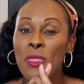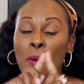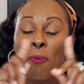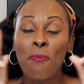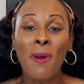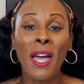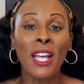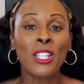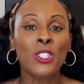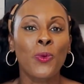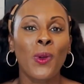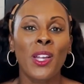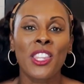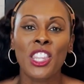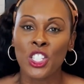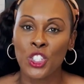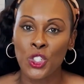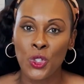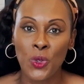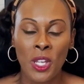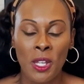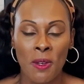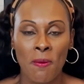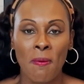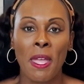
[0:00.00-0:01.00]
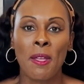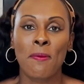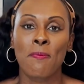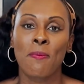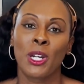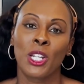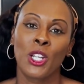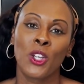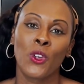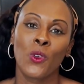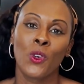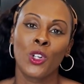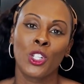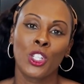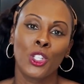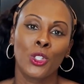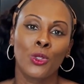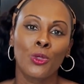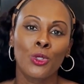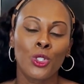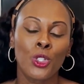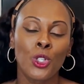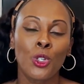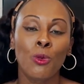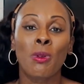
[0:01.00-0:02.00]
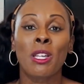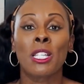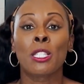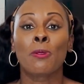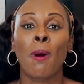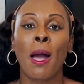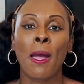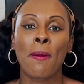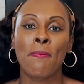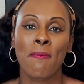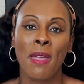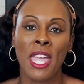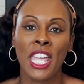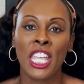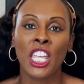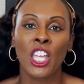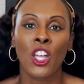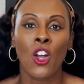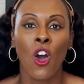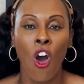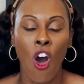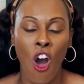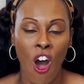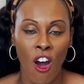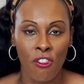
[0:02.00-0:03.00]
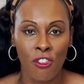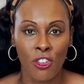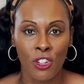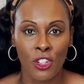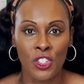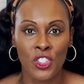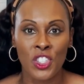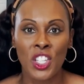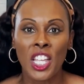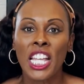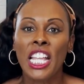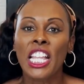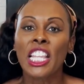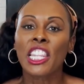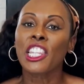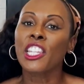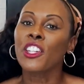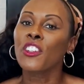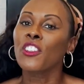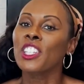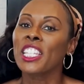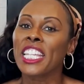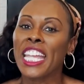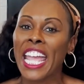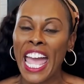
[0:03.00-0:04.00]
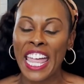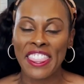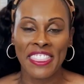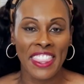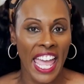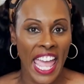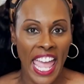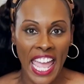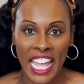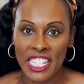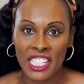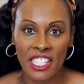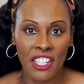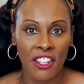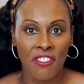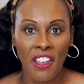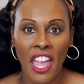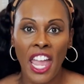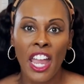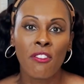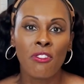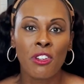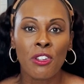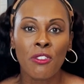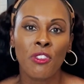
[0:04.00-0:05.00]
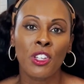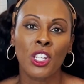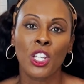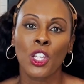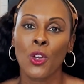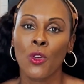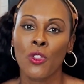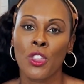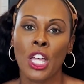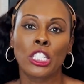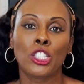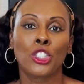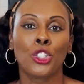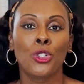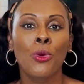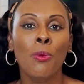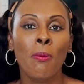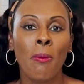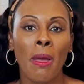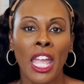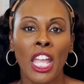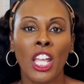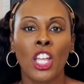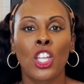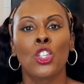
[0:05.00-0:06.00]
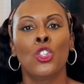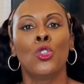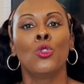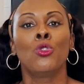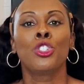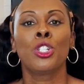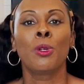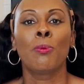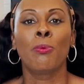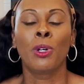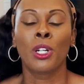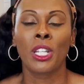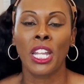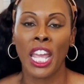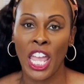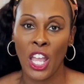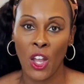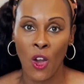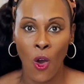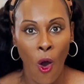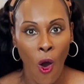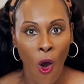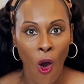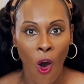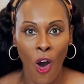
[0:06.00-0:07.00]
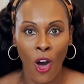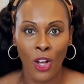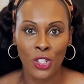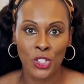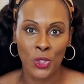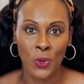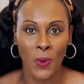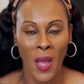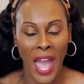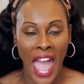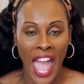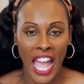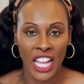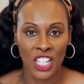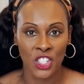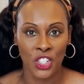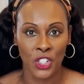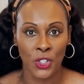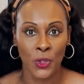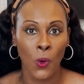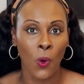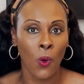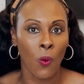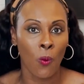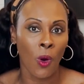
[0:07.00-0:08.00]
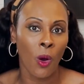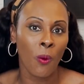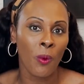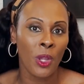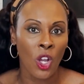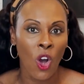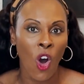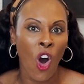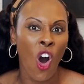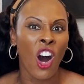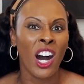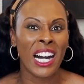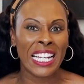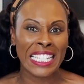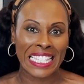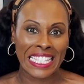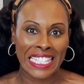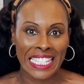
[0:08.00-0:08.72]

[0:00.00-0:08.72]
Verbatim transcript: The best way that you can make money on YouTube is by making offers literally at the end of every video that you make, you should put a call to action or what we call a